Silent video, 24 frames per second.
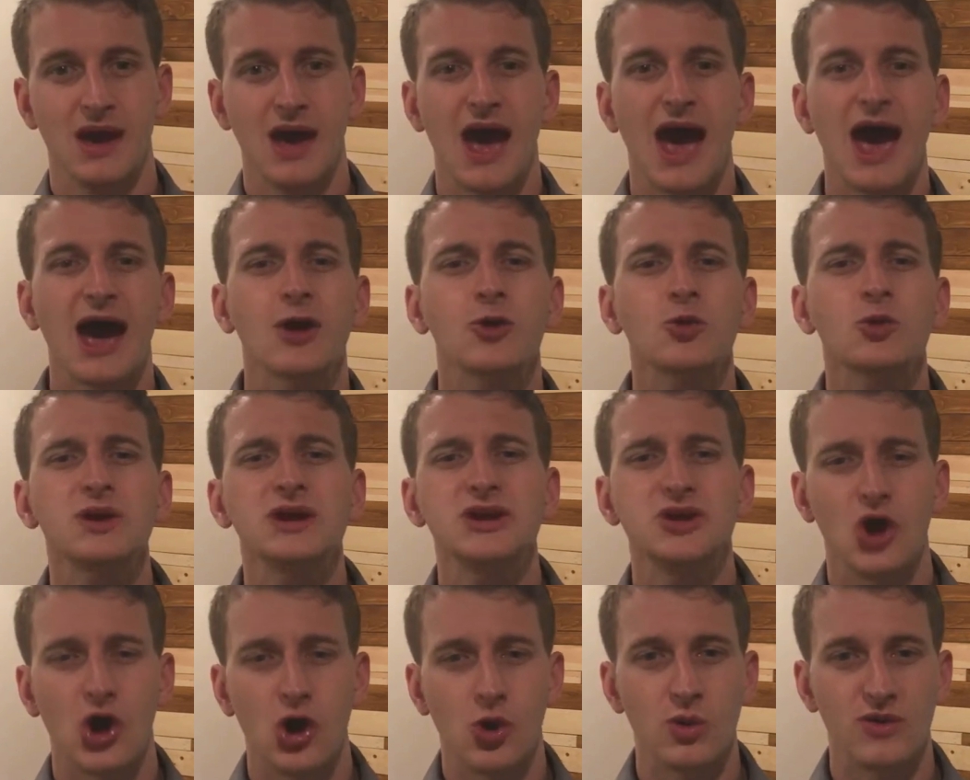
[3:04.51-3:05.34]
how do we
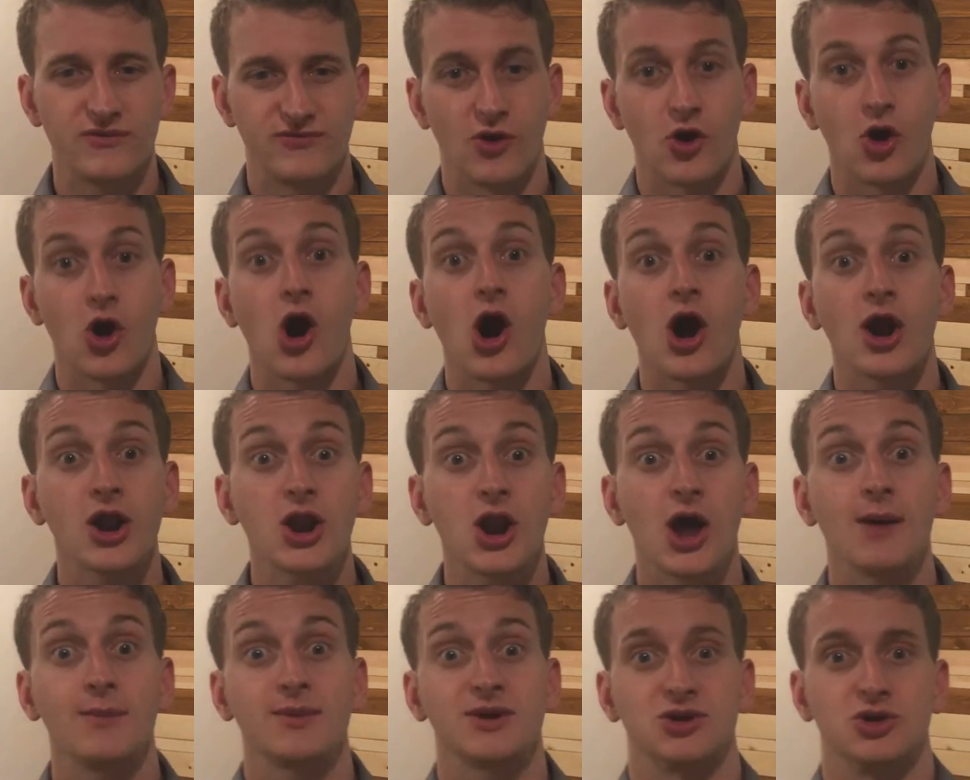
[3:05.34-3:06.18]
know if our
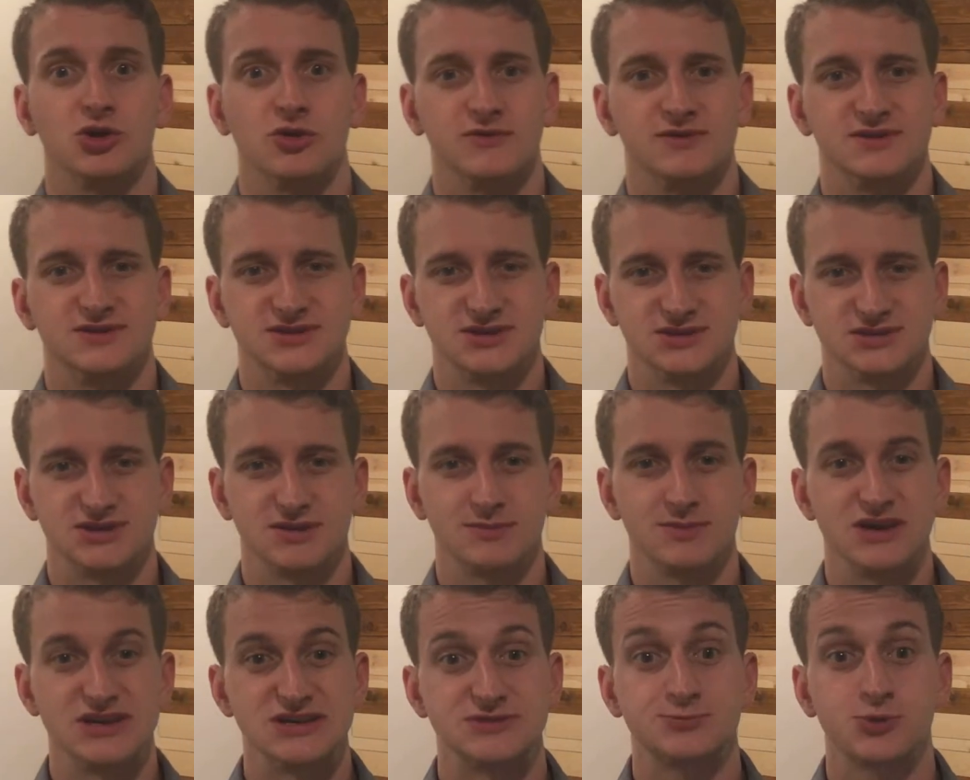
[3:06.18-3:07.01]
autonomic nervous
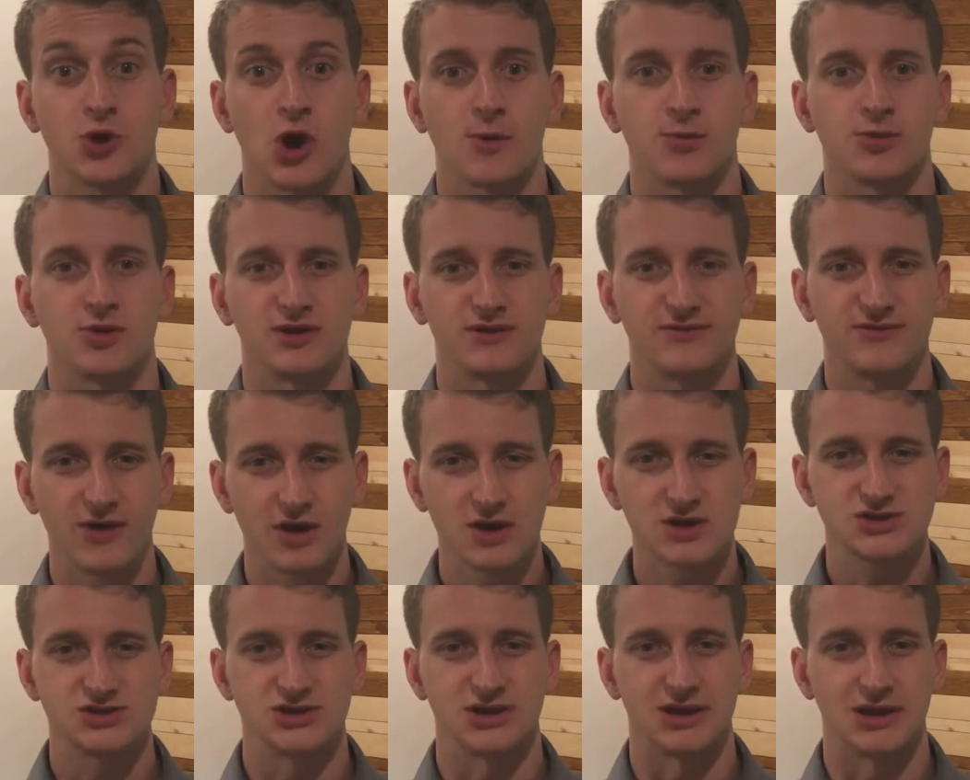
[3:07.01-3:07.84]
system is properly
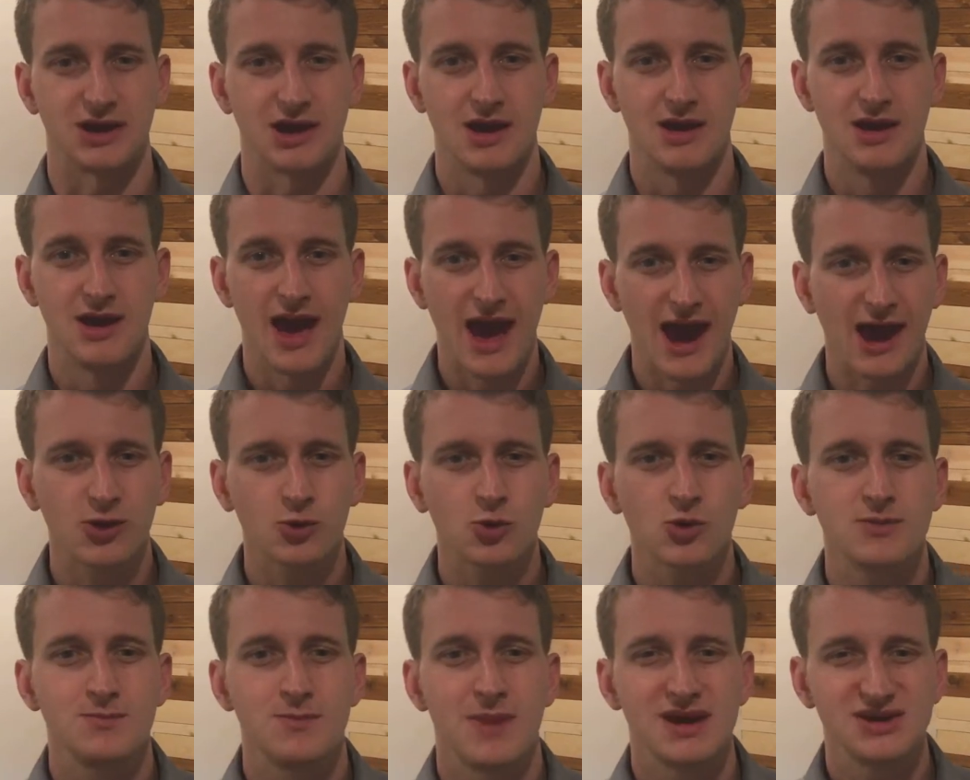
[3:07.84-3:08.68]
functioning? How
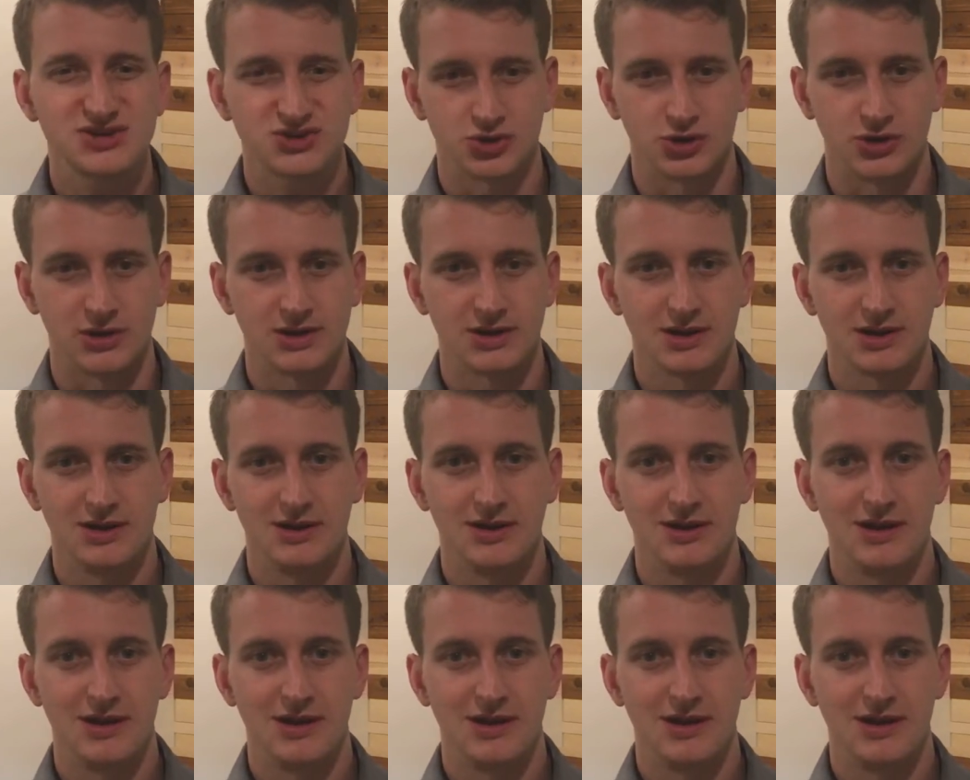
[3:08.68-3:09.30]
do we measure it?